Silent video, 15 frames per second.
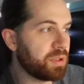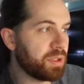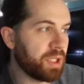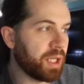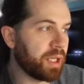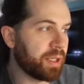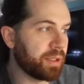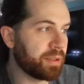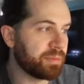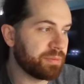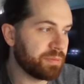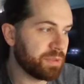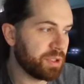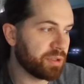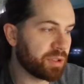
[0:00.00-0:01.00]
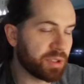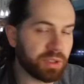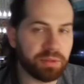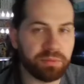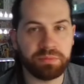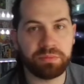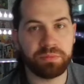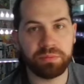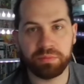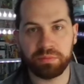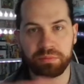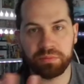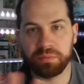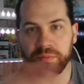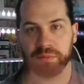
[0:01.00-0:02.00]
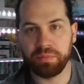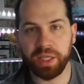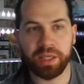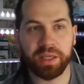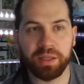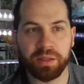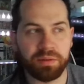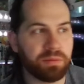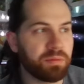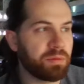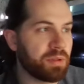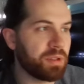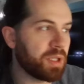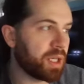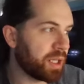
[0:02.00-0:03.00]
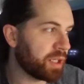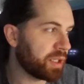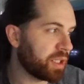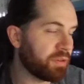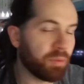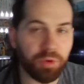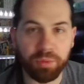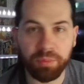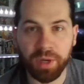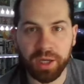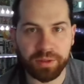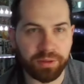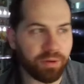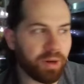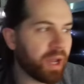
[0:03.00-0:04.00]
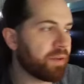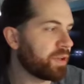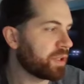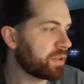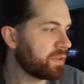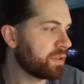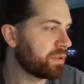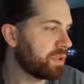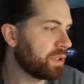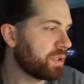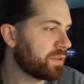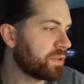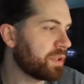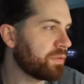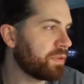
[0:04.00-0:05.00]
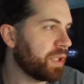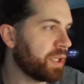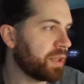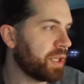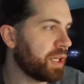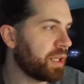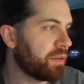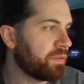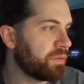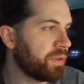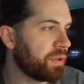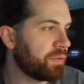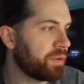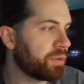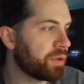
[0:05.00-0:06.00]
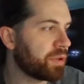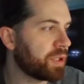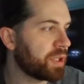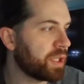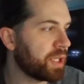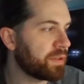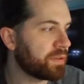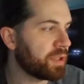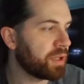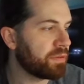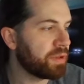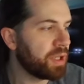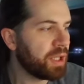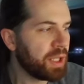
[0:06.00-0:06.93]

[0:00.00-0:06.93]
You could make it give it more modern graphics and stuff like that if you were good at that stuff.